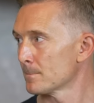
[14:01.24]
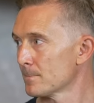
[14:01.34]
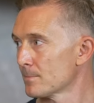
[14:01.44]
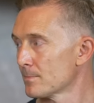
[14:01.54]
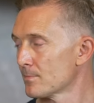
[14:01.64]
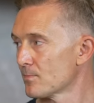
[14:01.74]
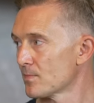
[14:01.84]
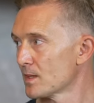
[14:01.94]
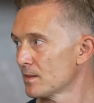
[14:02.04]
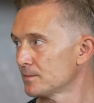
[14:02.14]

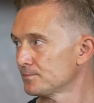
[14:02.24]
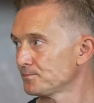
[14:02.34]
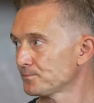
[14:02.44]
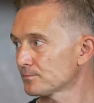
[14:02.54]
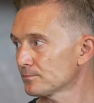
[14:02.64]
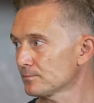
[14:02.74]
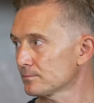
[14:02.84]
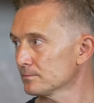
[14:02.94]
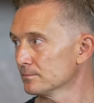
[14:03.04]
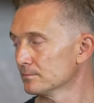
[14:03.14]

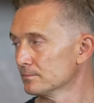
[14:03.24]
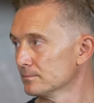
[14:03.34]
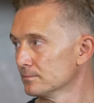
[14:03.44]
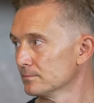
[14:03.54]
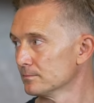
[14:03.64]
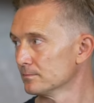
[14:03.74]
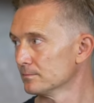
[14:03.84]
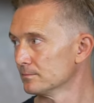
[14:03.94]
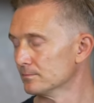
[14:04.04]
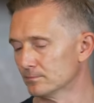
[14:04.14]
The person shown says nothing.